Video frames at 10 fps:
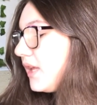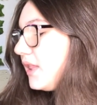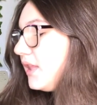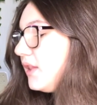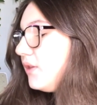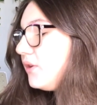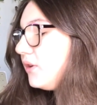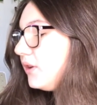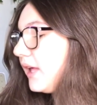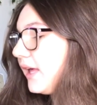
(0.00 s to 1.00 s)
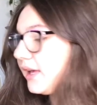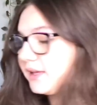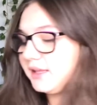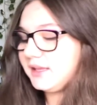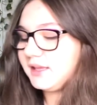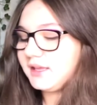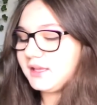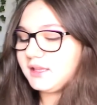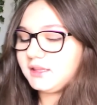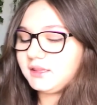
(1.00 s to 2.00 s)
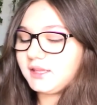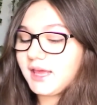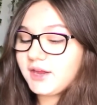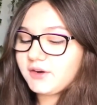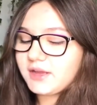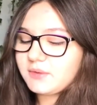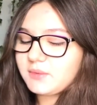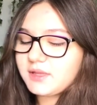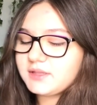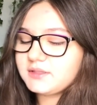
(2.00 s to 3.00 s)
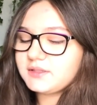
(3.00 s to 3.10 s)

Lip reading: the little like layering ones,